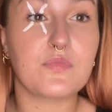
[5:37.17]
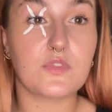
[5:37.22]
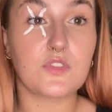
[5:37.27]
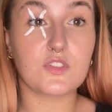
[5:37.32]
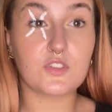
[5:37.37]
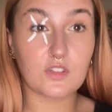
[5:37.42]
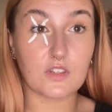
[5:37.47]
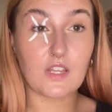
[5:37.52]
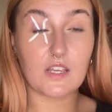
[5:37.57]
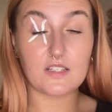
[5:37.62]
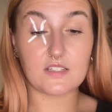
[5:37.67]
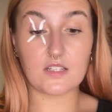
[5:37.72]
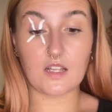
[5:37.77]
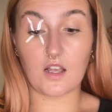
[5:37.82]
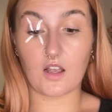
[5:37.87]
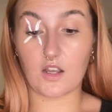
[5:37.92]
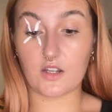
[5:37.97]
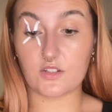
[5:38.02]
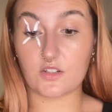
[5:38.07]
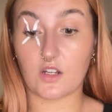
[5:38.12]
So that is that
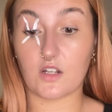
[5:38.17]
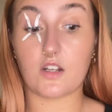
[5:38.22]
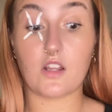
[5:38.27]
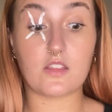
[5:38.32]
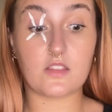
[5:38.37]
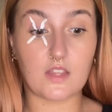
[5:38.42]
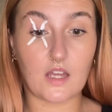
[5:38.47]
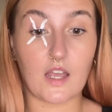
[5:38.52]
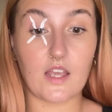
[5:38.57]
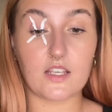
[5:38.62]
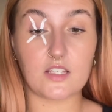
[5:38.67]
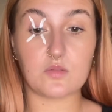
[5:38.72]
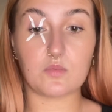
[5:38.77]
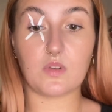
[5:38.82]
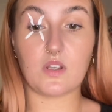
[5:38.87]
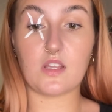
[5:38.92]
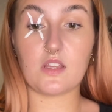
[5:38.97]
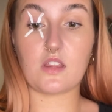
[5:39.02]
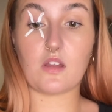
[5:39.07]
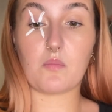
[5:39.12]
eye done. That is
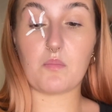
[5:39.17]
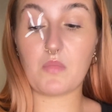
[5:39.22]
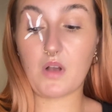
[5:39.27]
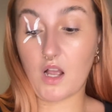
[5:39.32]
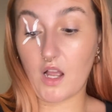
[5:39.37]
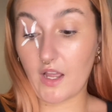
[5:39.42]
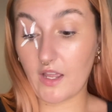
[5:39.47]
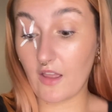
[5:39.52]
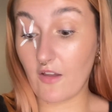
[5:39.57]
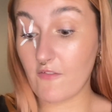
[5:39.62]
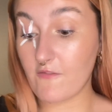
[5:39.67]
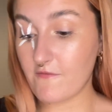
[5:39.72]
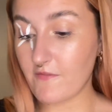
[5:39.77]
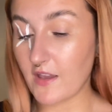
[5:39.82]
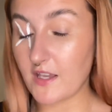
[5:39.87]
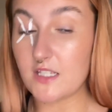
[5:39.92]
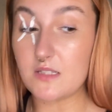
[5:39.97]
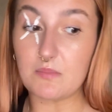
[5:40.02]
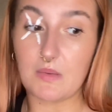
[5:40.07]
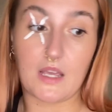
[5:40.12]
with my
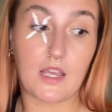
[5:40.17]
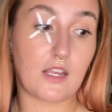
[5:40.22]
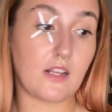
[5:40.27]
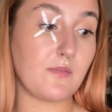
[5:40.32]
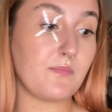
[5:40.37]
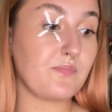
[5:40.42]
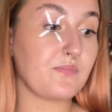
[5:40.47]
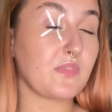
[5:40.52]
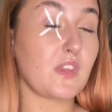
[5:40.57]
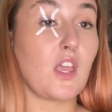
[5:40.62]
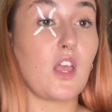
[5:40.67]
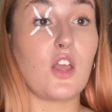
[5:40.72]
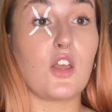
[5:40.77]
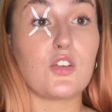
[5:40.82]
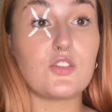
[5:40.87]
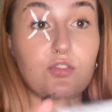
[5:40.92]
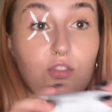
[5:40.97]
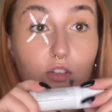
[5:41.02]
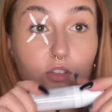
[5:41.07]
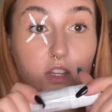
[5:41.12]
face paint.
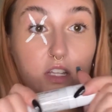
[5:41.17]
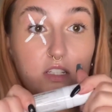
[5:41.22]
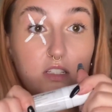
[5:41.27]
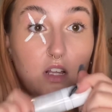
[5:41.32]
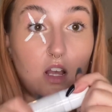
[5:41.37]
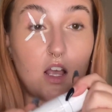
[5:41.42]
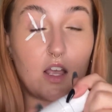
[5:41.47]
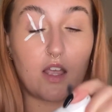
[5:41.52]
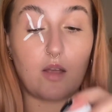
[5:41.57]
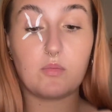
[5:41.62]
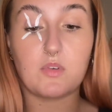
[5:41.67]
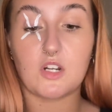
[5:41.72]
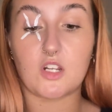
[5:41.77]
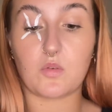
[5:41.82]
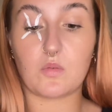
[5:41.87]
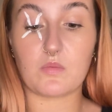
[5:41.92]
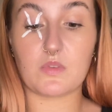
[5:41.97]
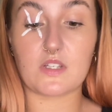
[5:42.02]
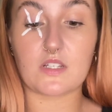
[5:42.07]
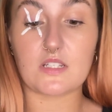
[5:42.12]
So this eye, I'm going to go
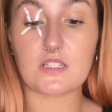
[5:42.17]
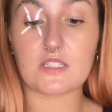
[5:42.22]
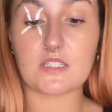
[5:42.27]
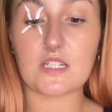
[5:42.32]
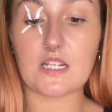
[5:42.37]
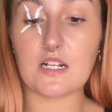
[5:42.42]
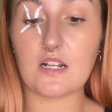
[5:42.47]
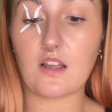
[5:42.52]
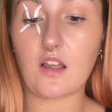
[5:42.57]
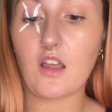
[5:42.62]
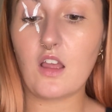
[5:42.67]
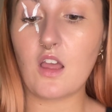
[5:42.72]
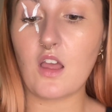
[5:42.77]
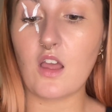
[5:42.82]
with the concealer.